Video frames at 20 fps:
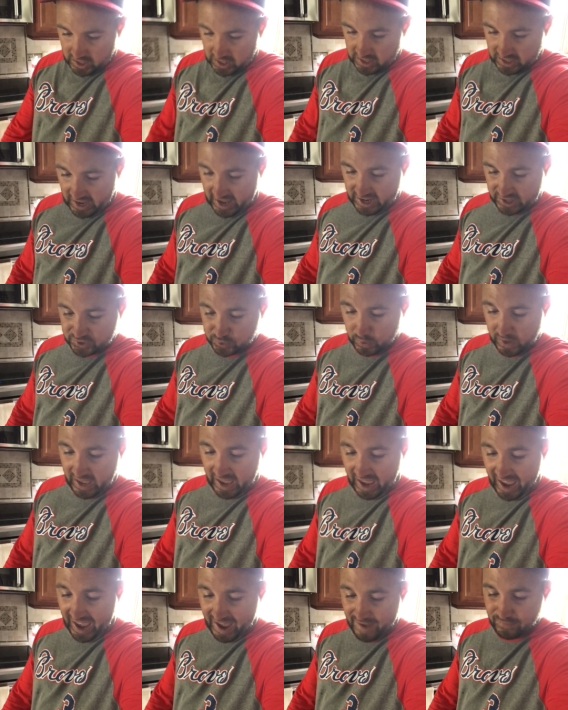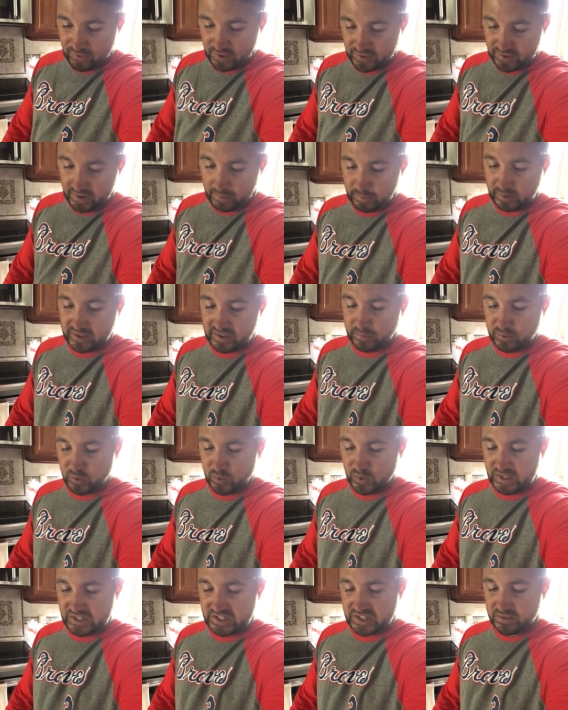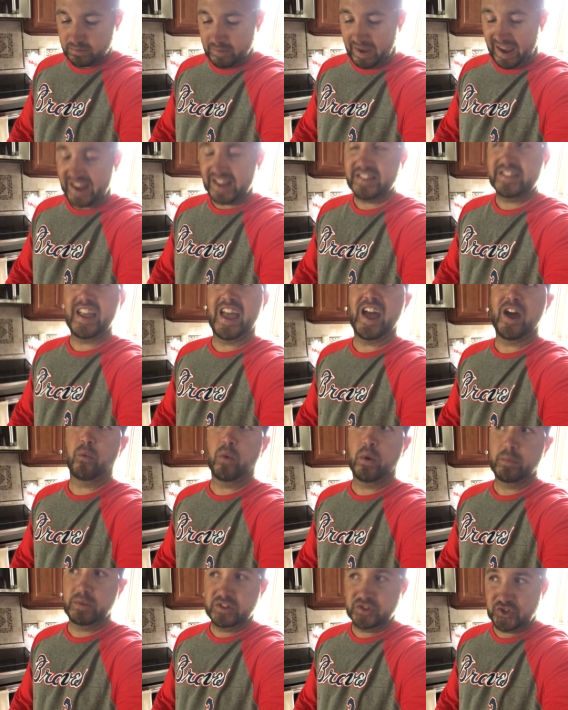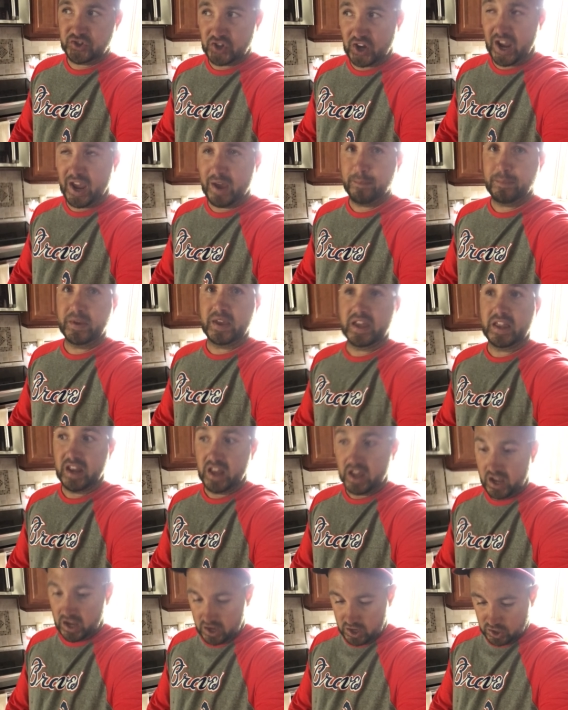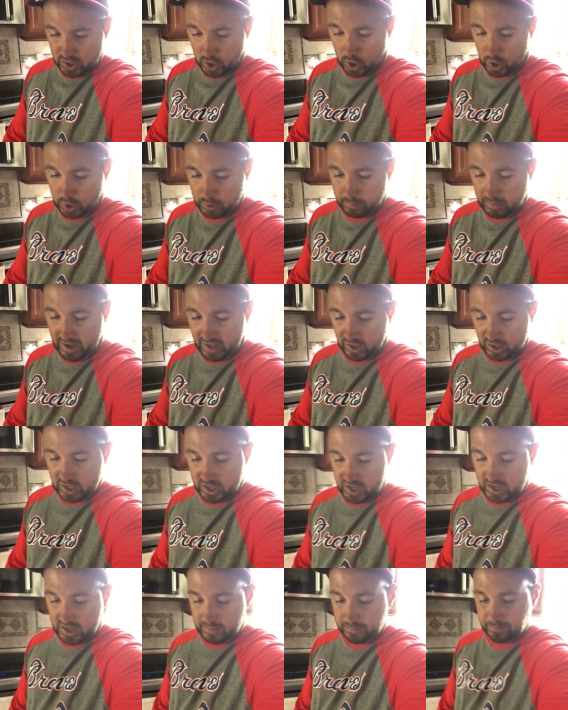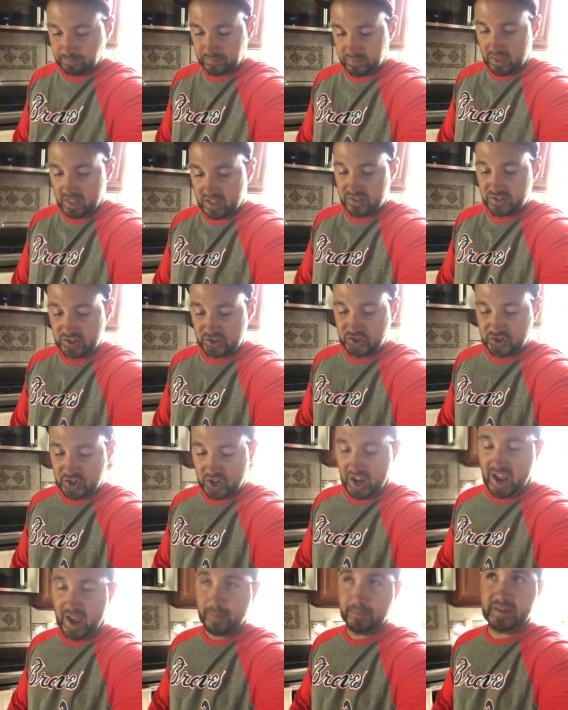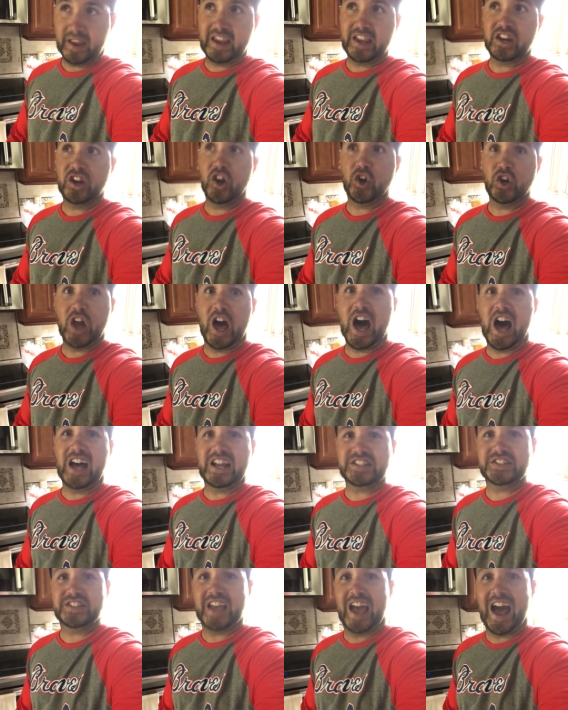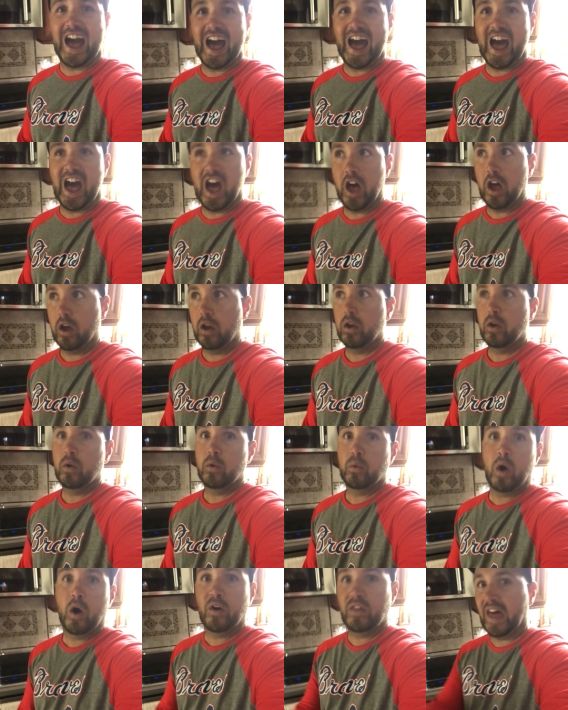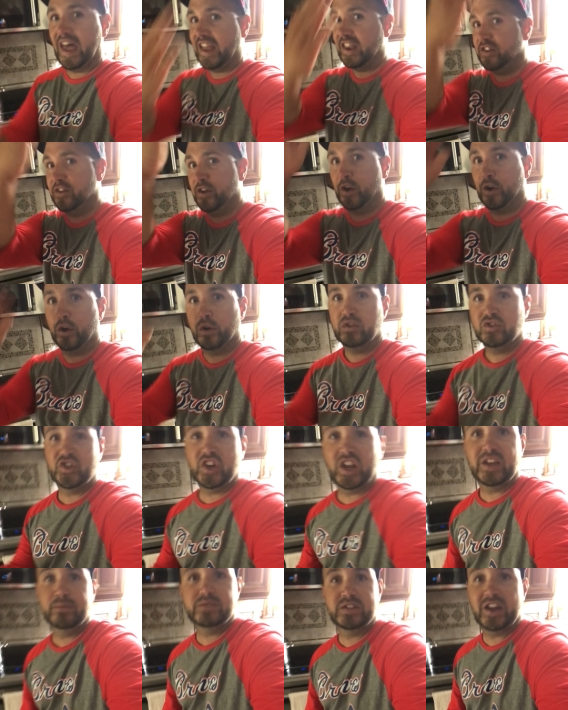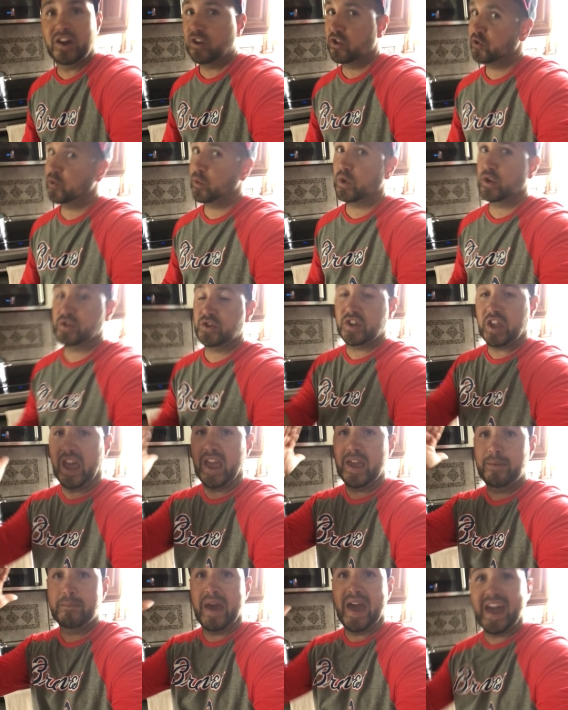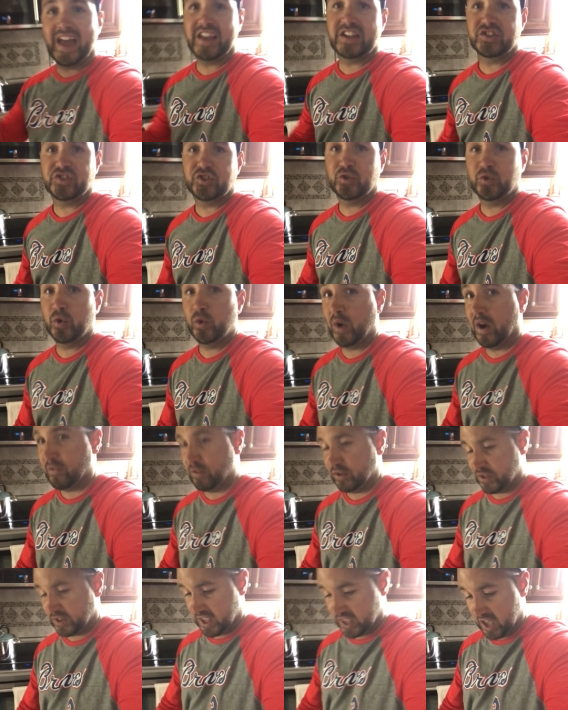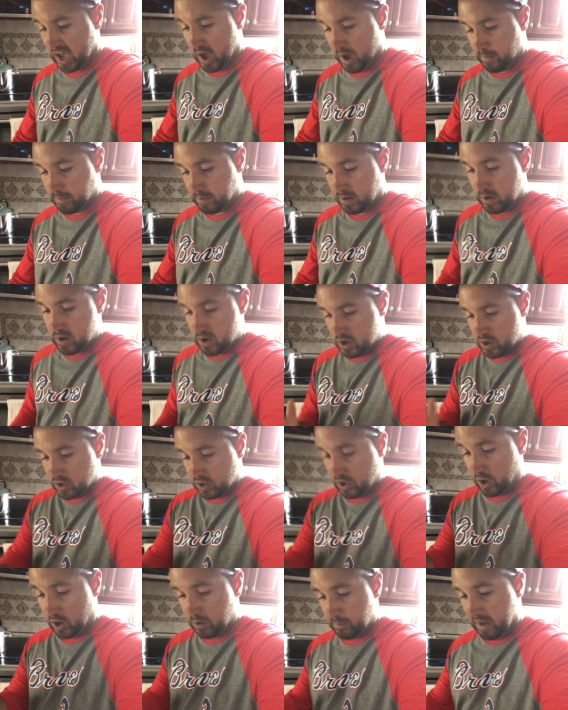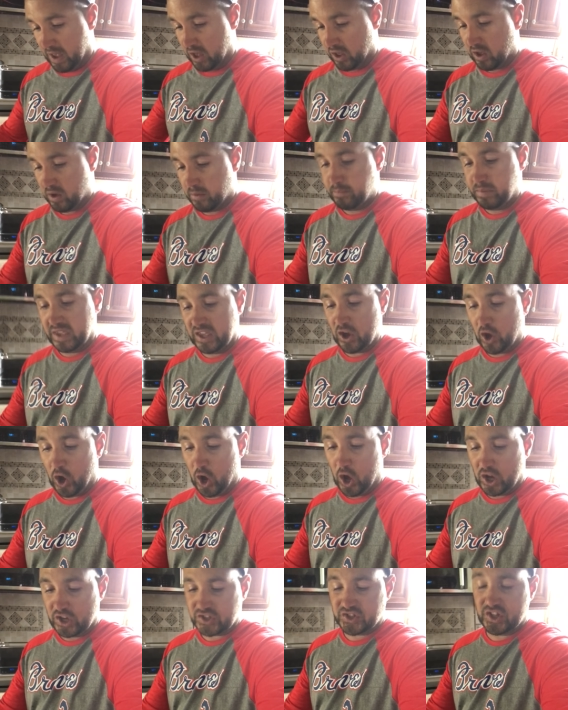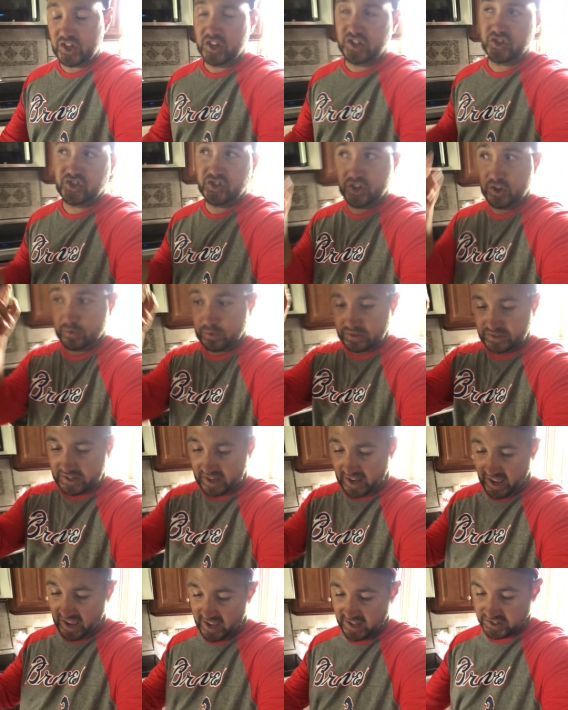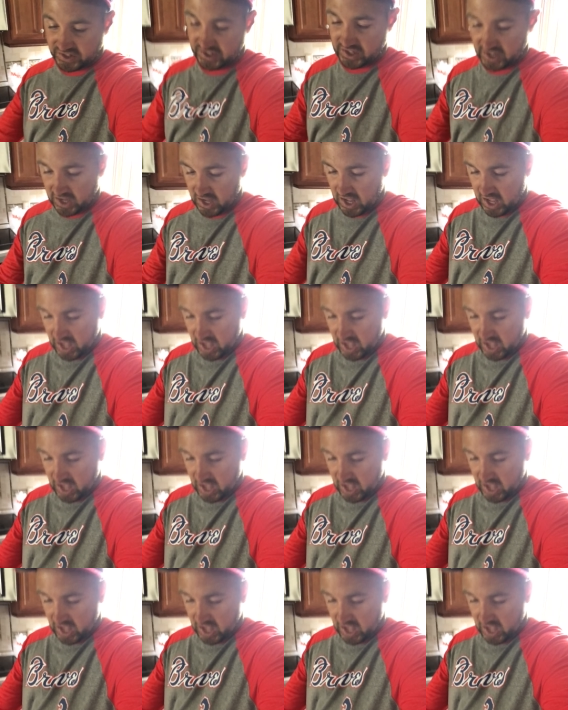Next, we have the WWE SmackDown Women's Champion, Carmella the champ, taking on Asuka. Well, that nerd James Ellsworth came back and screwed everything up. Carmella beat Asuka. She retains.